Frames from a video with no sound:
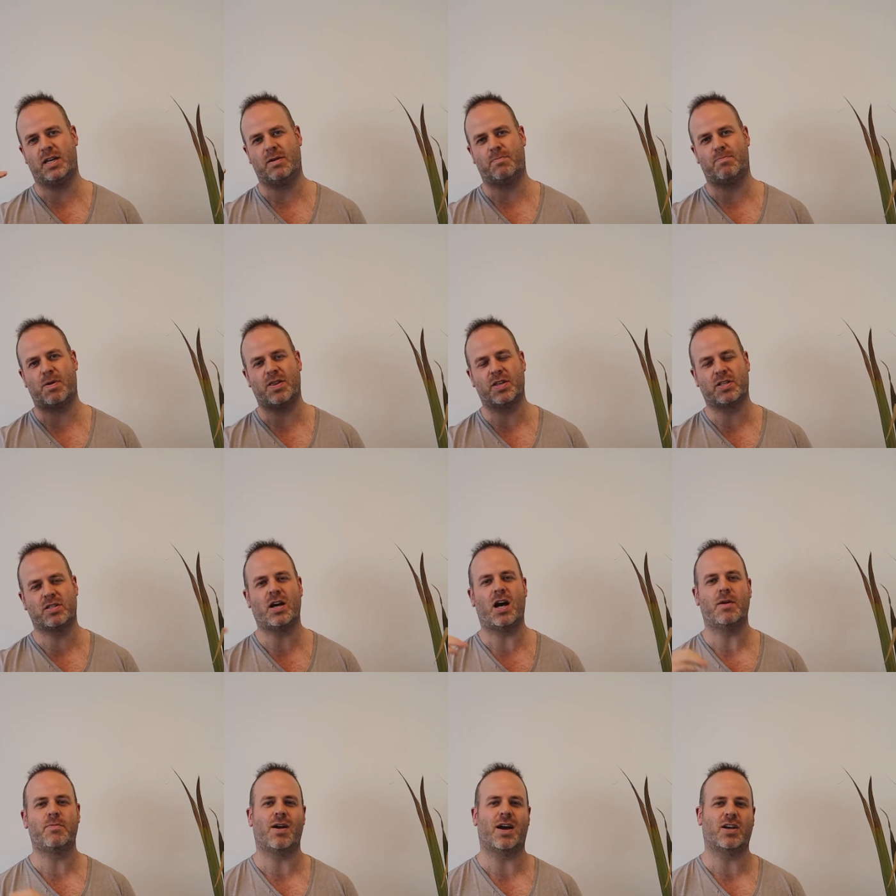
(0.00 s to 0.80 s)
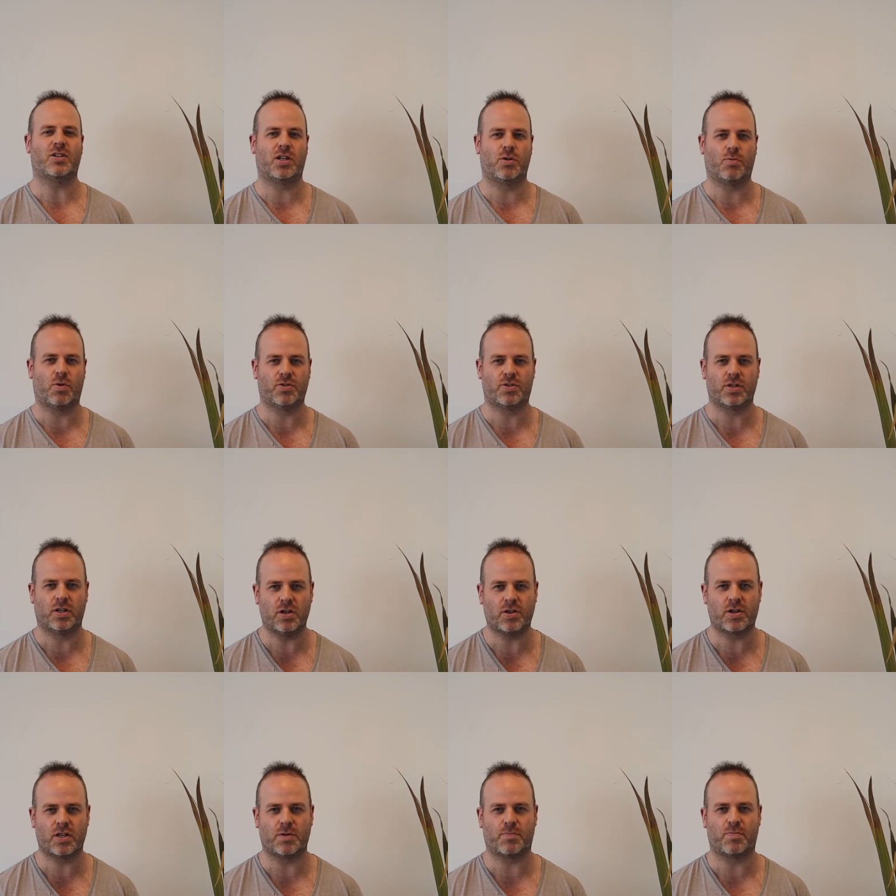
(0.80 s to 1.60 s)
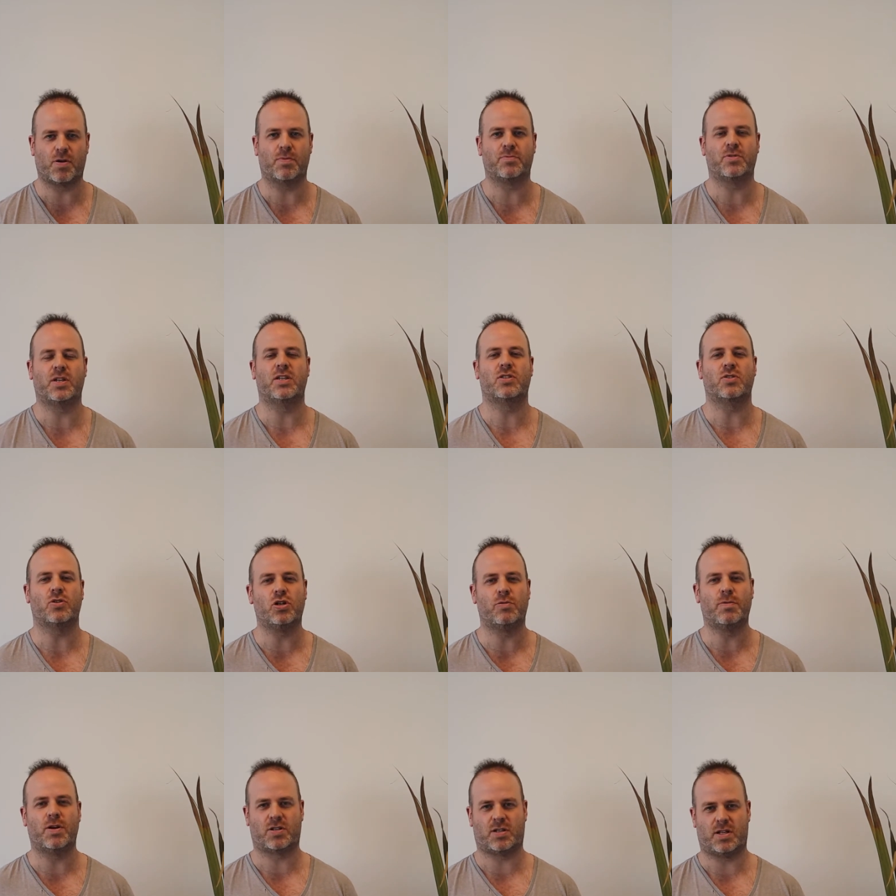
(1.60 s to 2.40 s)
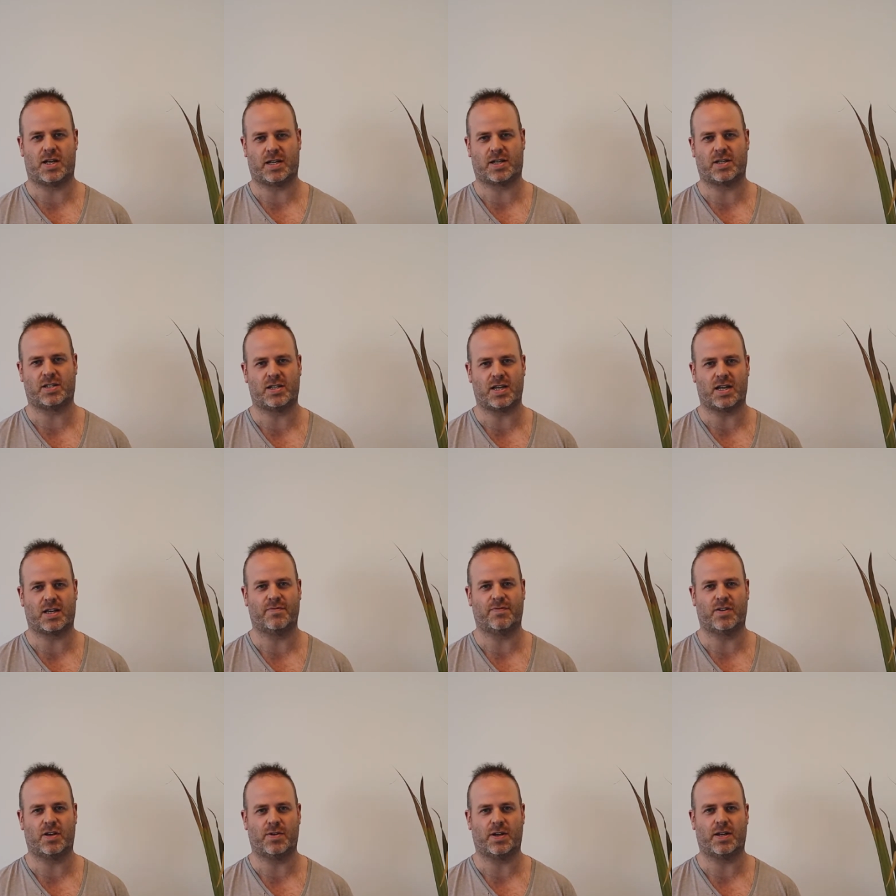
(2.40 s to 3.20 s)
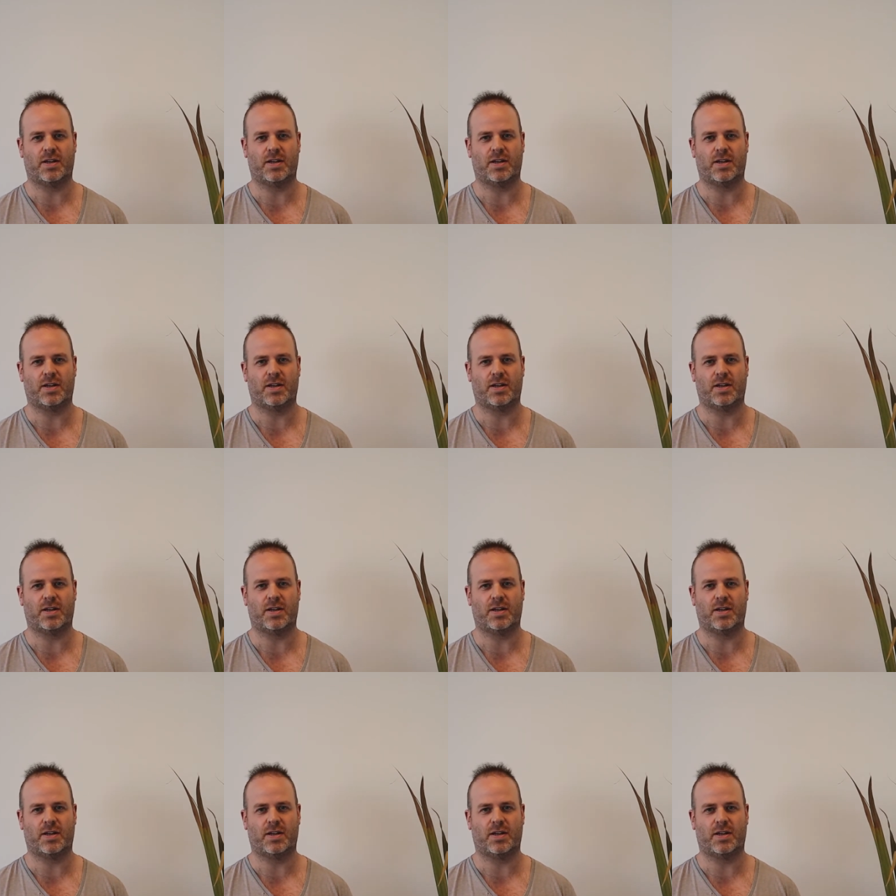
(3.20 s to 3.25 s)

by the time you actually want to look at the property, it's almost like a second viewing.